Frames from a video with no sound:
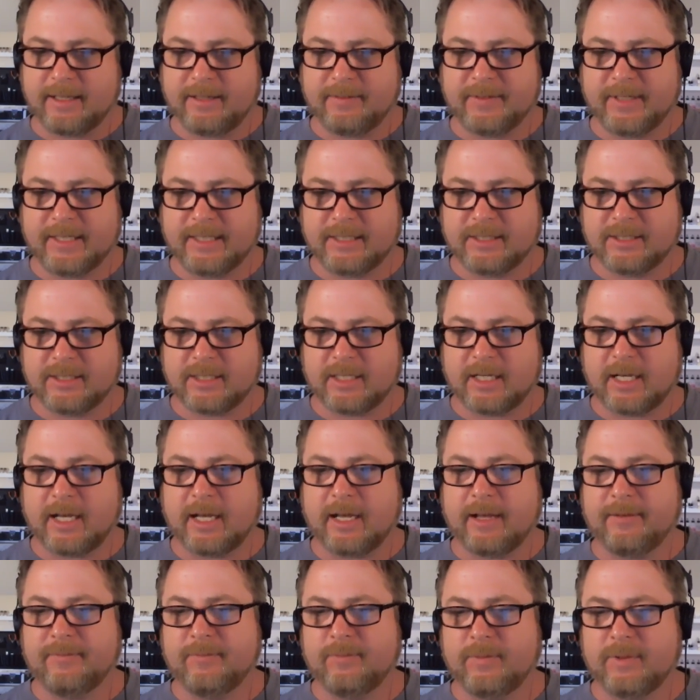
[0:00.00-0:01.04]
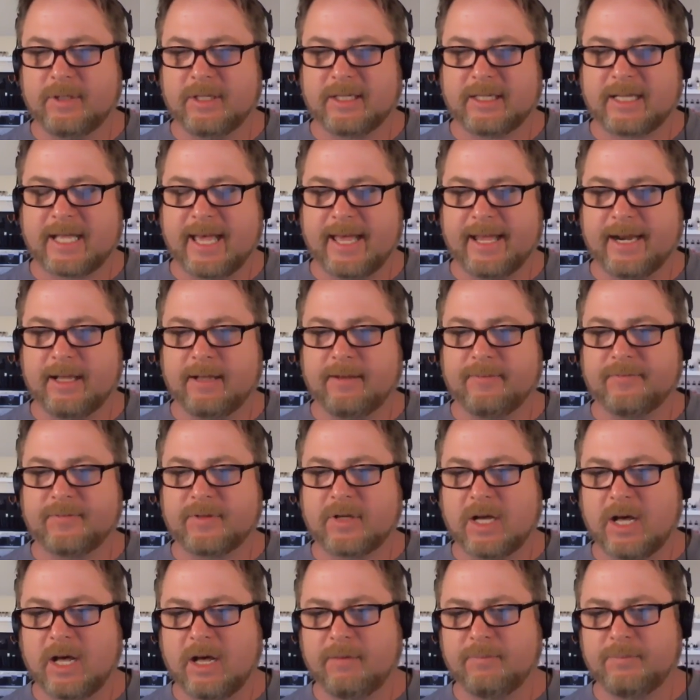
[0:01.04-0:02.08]
these kind of
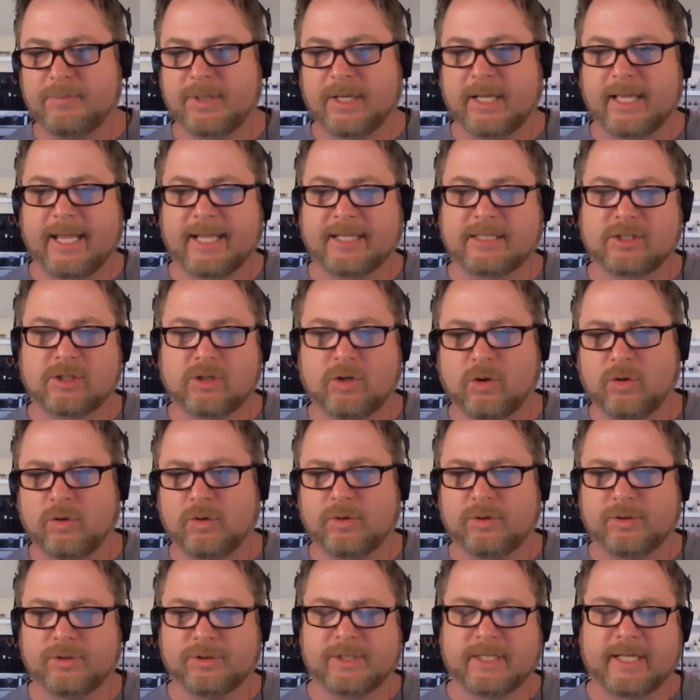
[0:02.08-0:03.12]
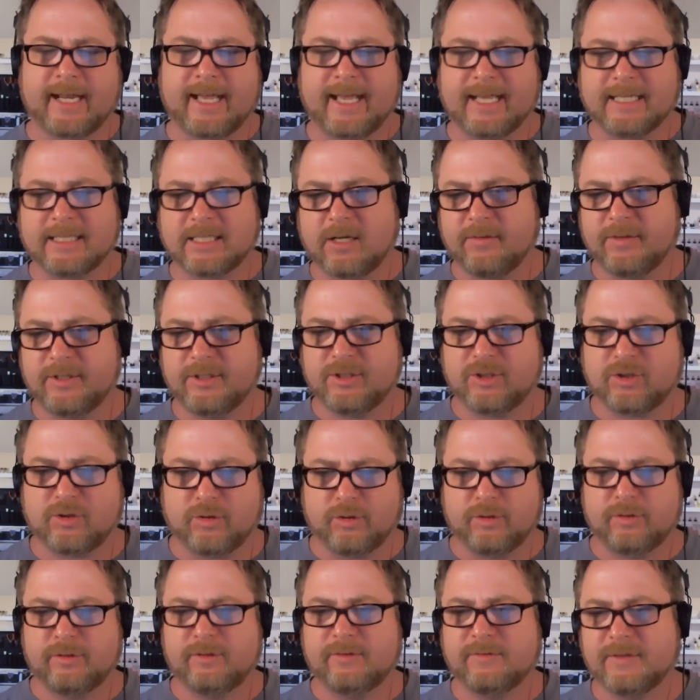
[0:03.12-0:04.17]
complex coils that has all these
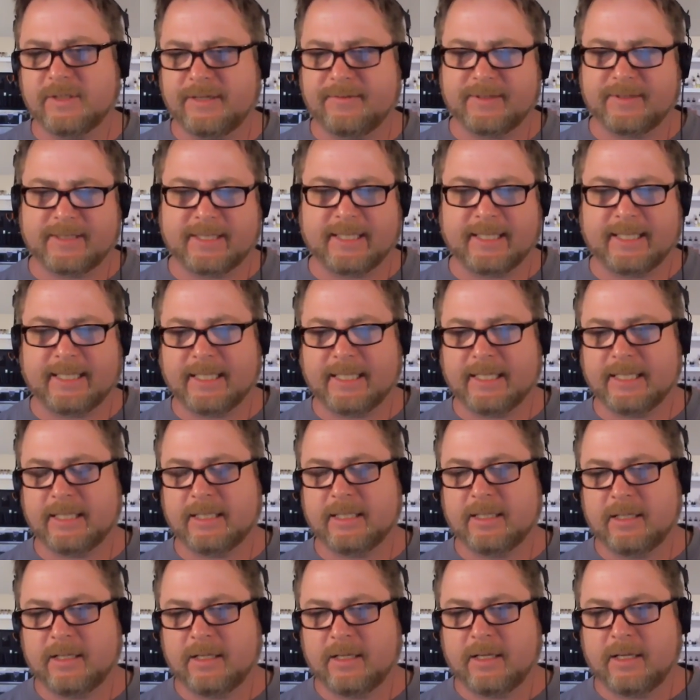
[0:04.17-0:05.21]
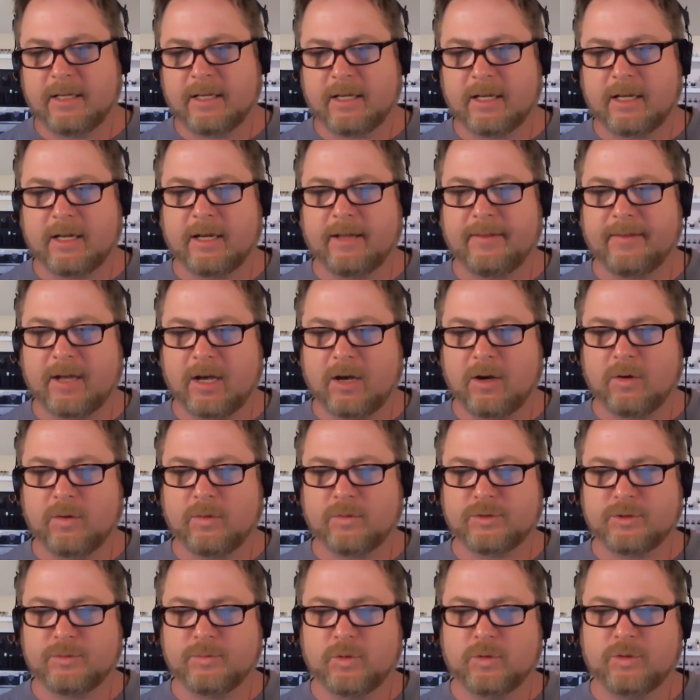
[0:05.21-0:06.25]
grooves and everything in it
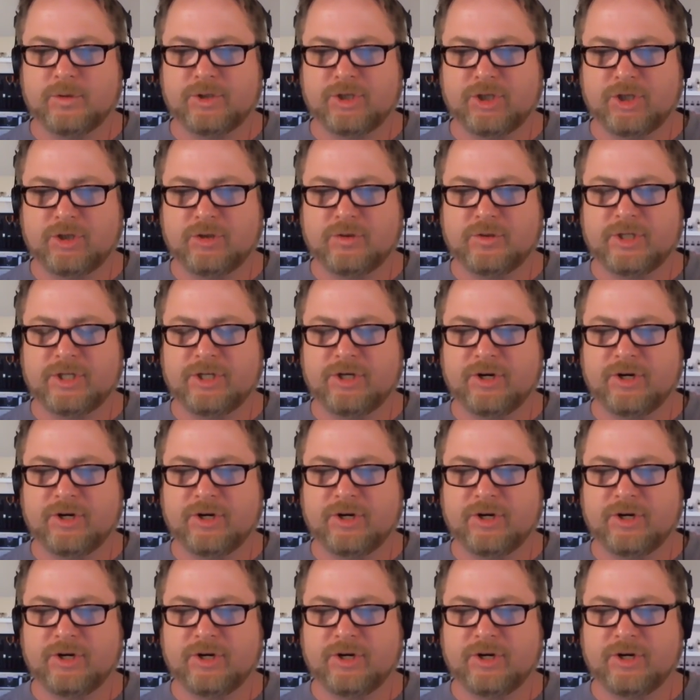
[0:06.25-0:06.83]
holds more juice, and you're